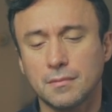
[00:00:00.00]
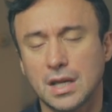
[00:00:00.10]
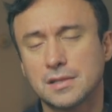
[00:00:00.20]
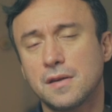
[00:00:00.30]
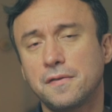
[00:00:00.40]

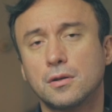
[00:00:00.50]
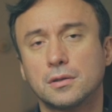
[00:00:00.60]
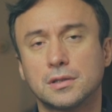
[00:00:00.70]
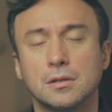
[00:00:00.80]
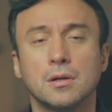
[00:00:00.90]
it's
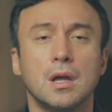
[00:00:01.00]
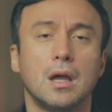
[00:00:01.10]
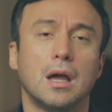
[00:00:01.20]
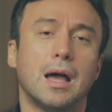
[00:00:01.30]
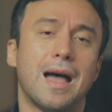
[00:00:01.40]
difficult to
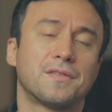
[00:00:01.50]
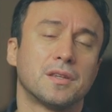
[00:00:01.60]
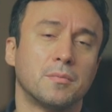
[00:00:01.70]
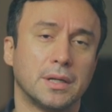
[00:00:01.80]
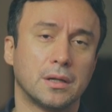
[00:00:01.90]
have
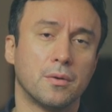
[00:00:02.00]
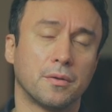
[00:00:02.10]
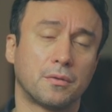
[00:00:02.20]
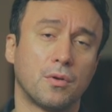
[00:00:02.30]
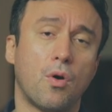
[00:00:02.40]
somebody going
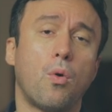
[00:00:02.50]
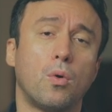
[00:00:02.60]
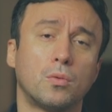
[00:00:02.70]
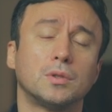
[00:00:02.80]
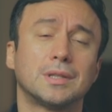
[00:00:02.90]
through a
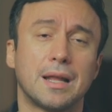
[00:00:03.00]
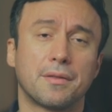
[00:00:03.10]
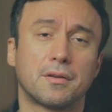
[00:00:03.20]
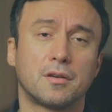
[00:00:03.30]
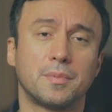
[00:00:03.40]
whole root canal
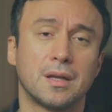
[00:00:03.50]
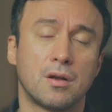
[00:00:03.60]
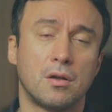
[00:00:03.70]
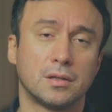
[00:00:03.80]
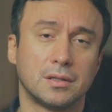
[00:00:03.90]
therapy and
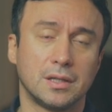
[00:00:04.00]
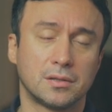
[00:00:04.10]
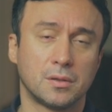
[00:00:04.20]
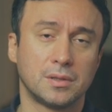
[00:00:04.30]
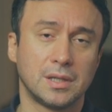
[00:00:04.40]
all the
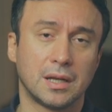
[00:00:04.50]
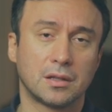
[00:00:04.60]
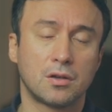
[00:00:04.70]
associated